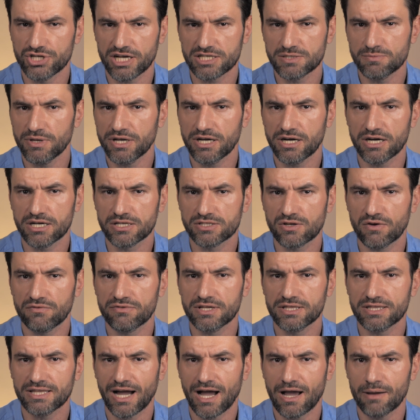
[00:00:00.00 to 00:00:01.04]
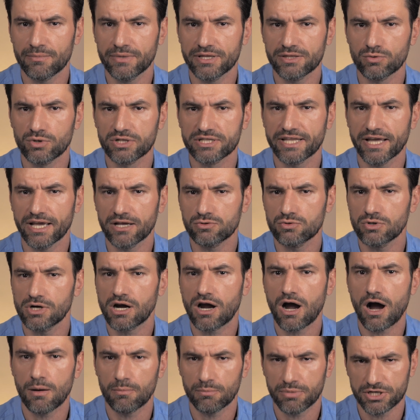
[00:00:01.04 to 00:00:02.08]
just because of the time it will take to
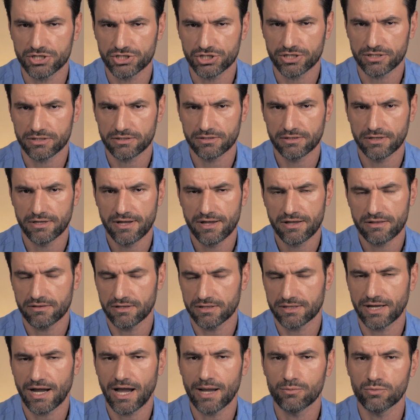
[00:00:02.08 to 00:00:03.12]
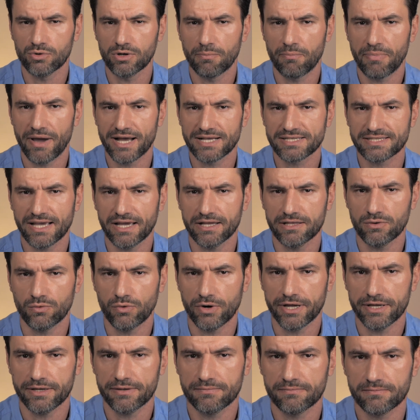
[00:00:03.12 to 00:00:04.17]
accomplish it. The time will pass
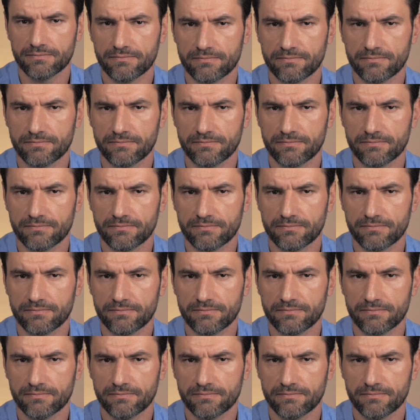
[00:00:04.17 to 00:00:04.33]
anyway.